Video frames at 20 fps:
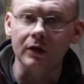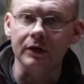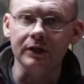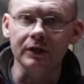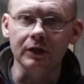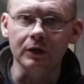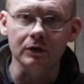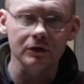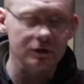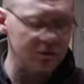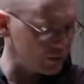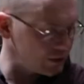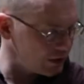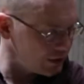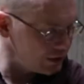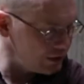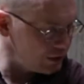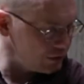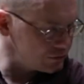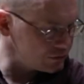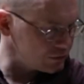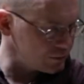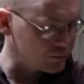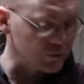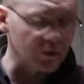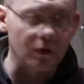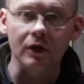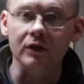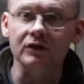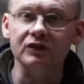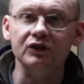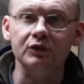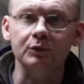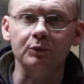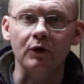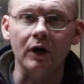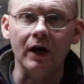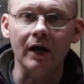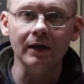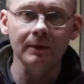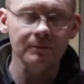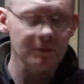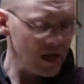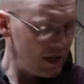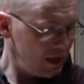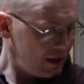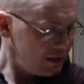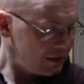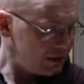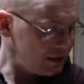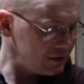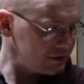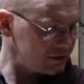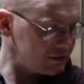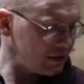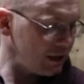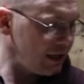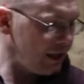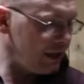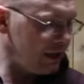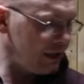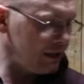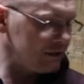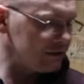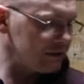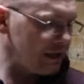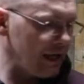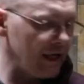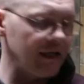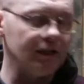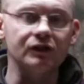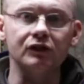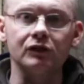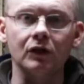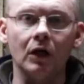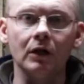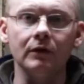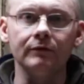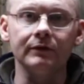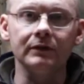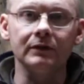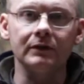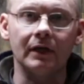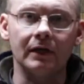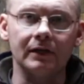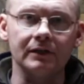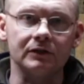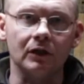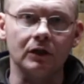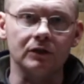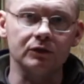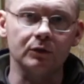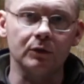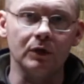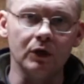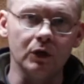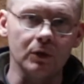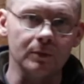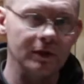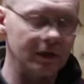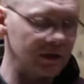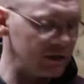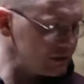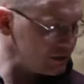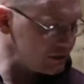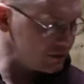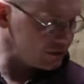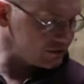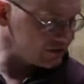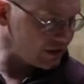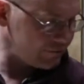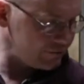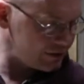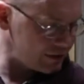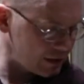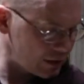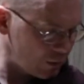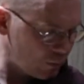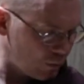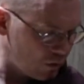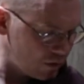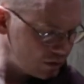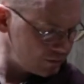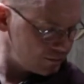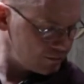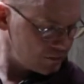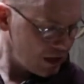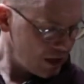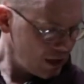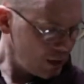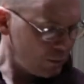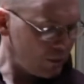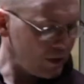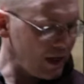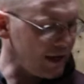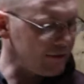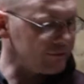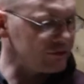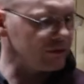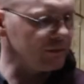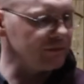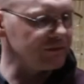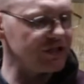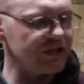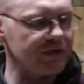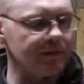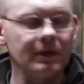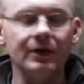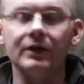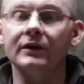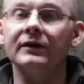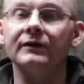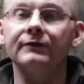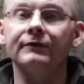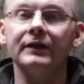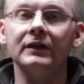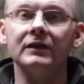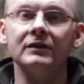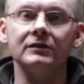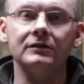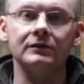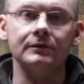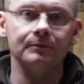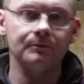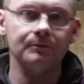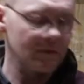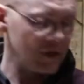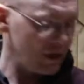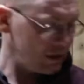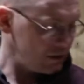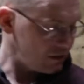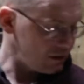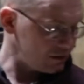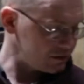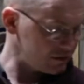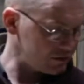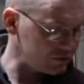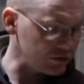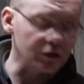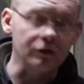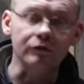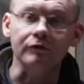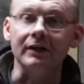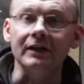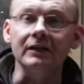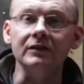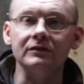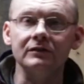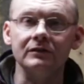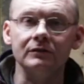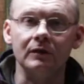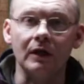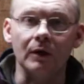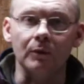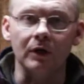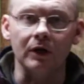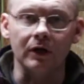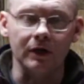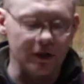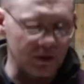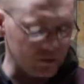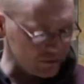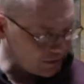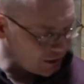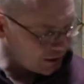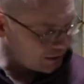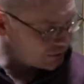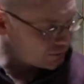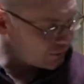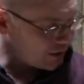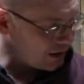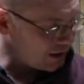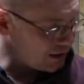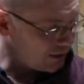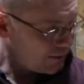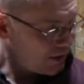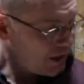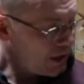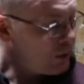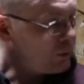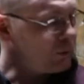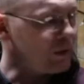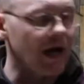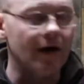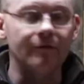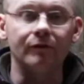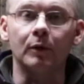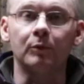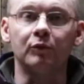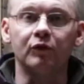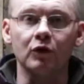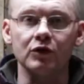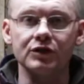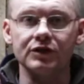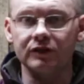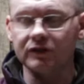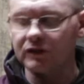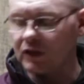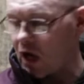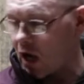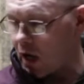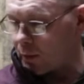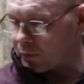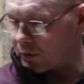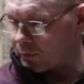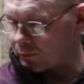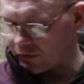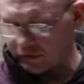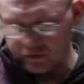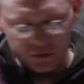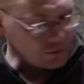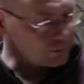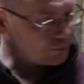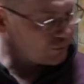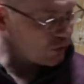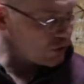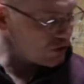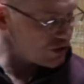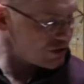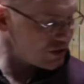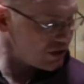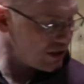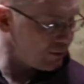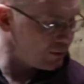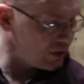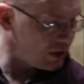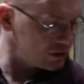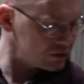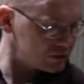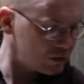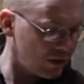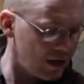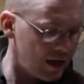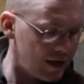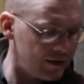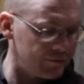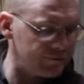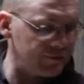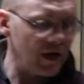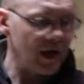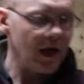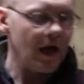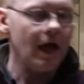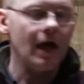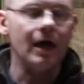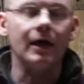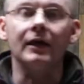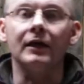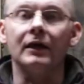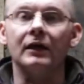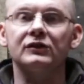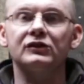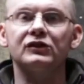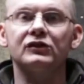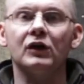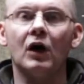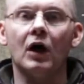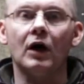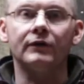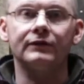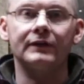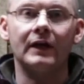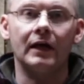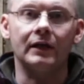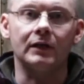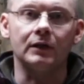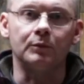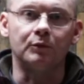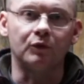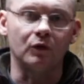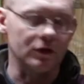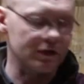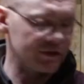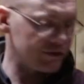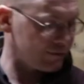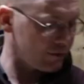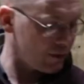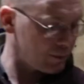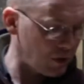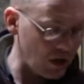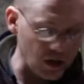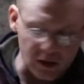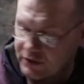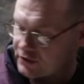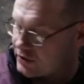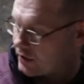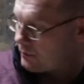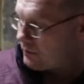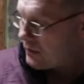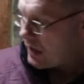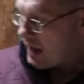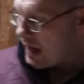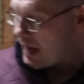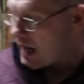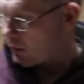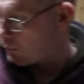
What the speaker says: to use. We're going to use some Brunnock spray. This is a solvent and it's also a lubricant. It does everything in one. We have some Schmear Fix. This is a grease and we're going to use that as well. We have our brushes, copper bristled brush, and we also have a soft headed brush for polishing. And